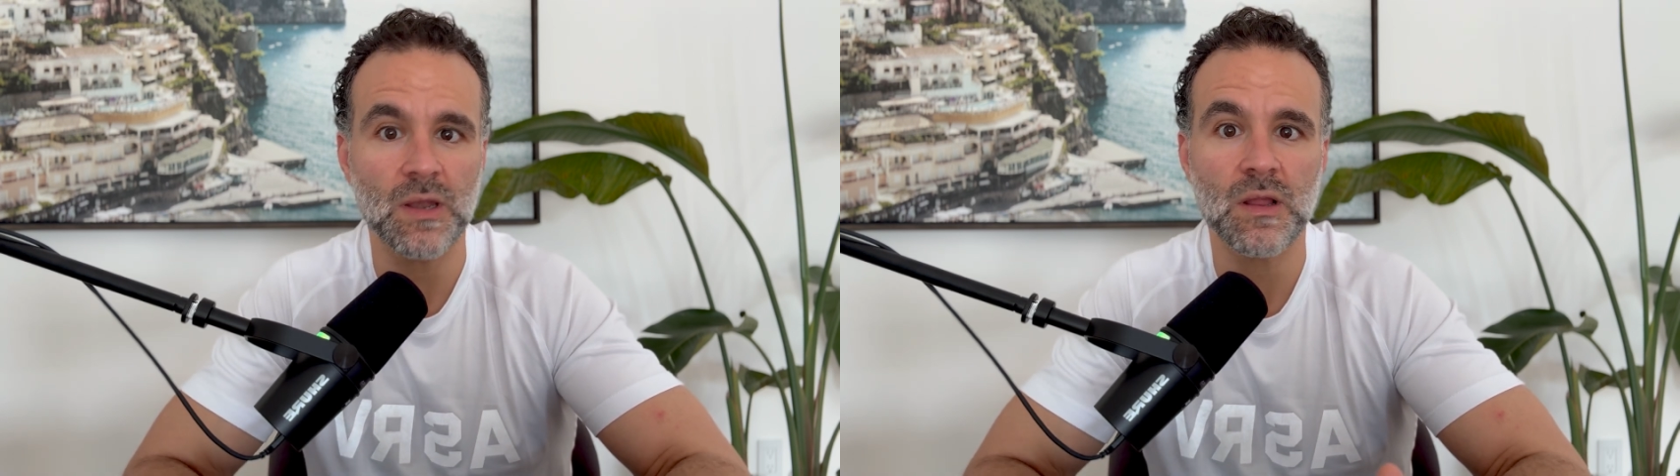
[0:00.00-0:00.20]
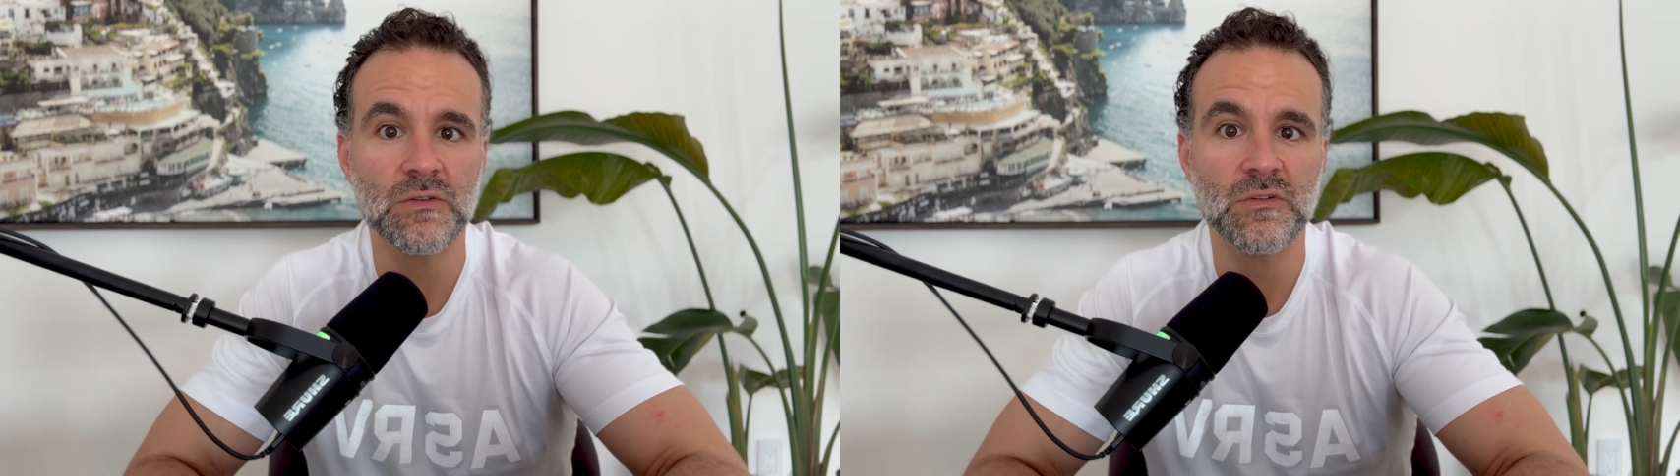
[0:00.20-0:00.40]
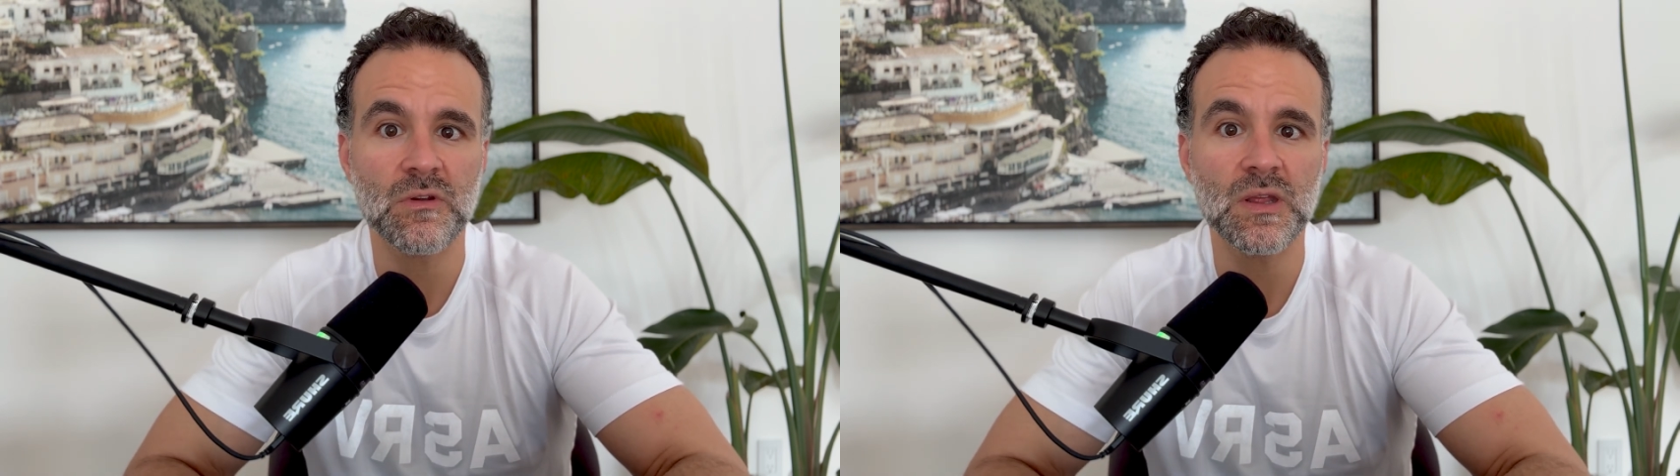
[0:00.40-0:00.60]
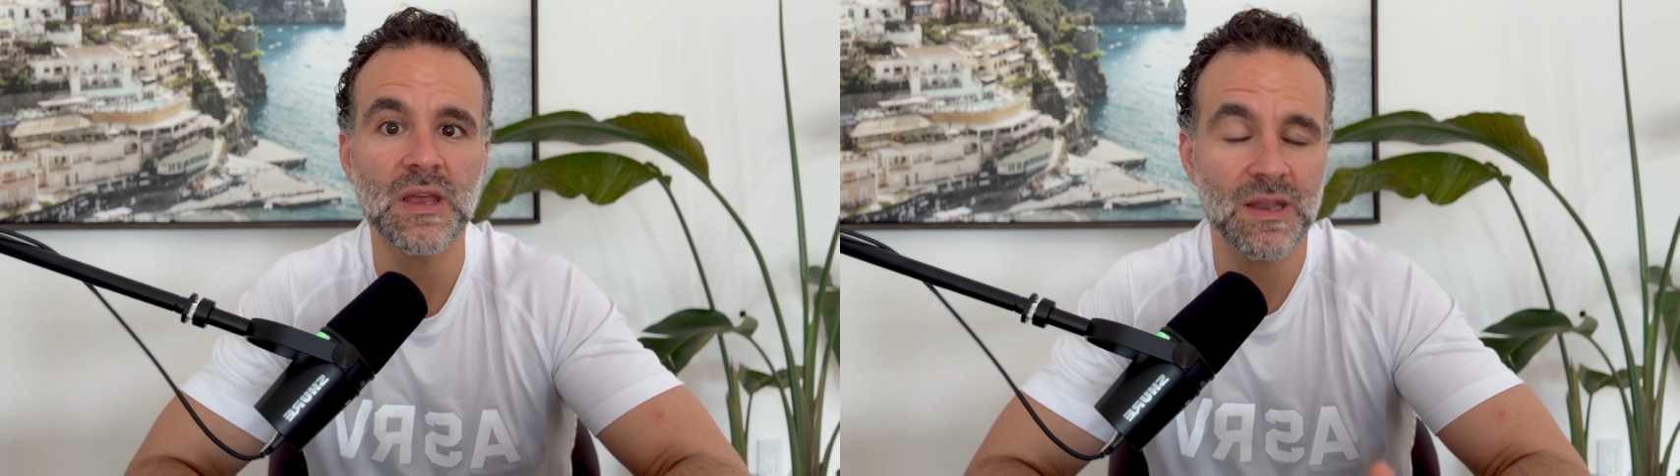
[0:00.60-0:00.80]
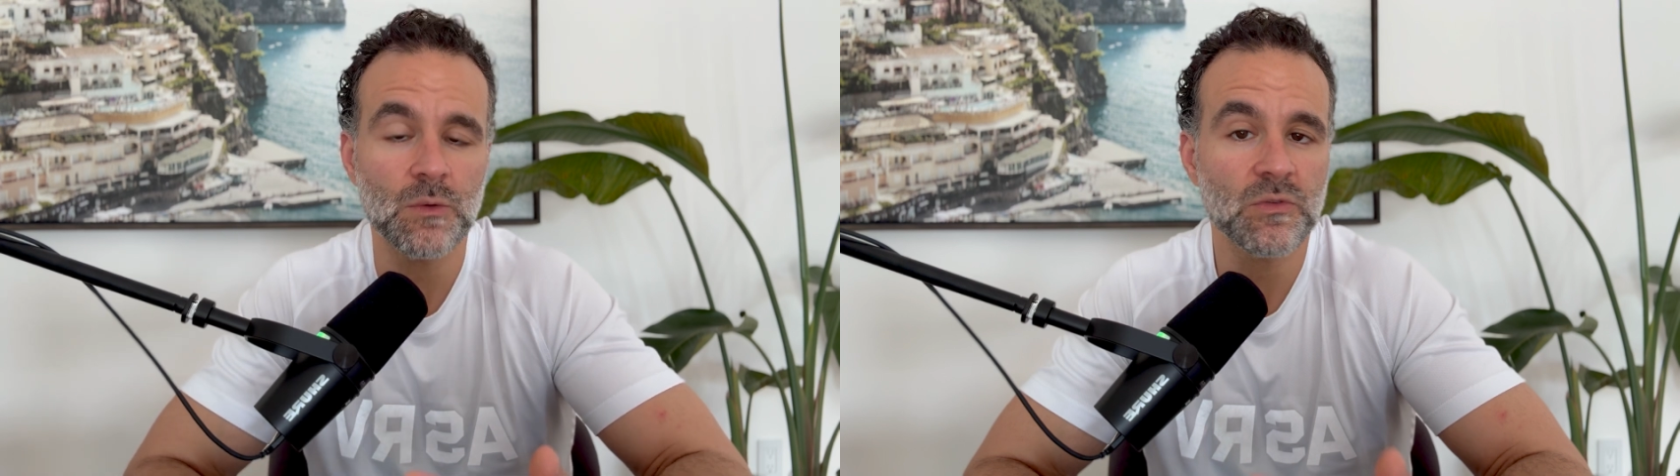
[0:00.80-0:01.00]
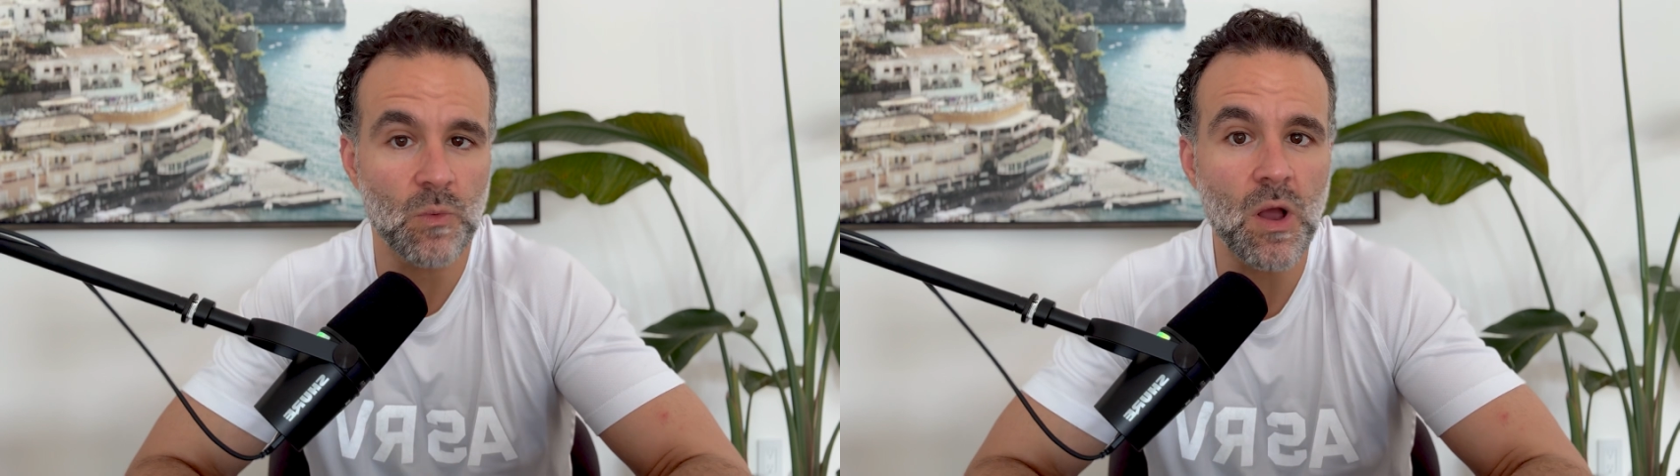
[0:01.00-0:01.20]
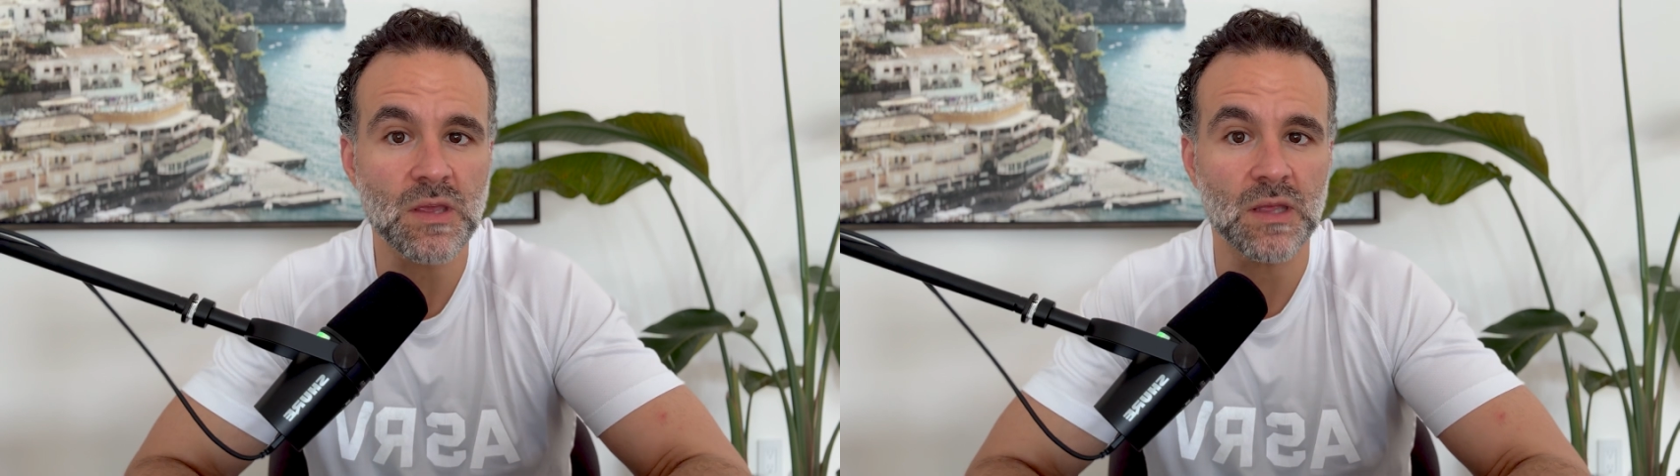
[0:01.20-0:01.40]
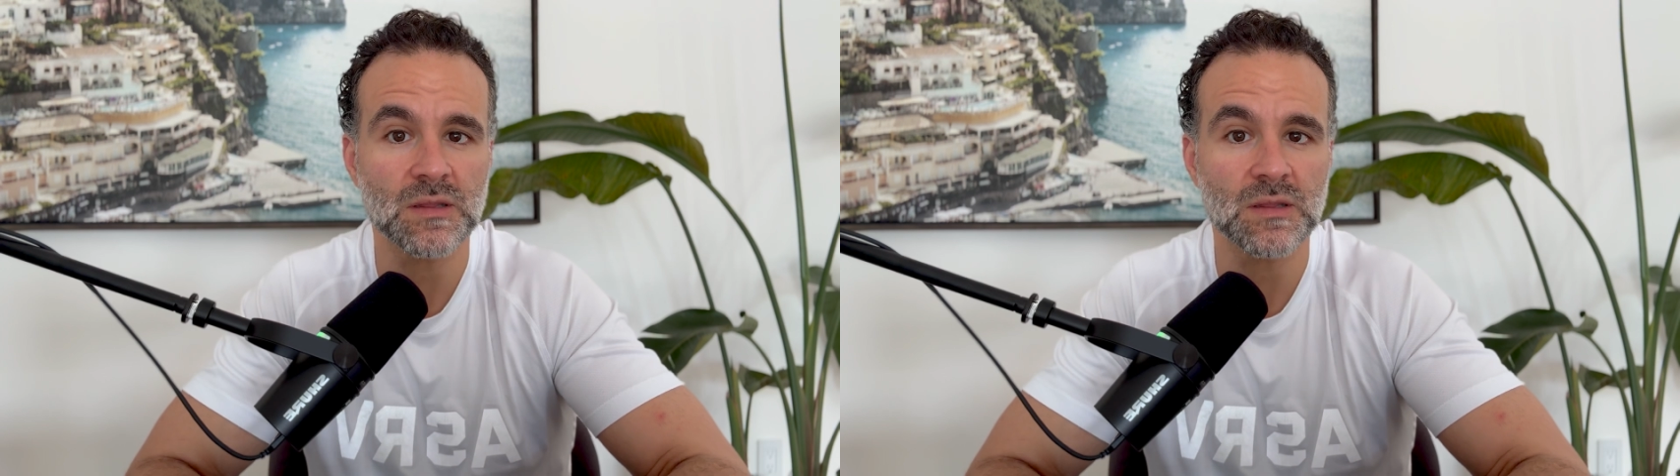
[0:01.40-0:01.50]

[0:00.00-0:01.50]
loss journey, and it was walking.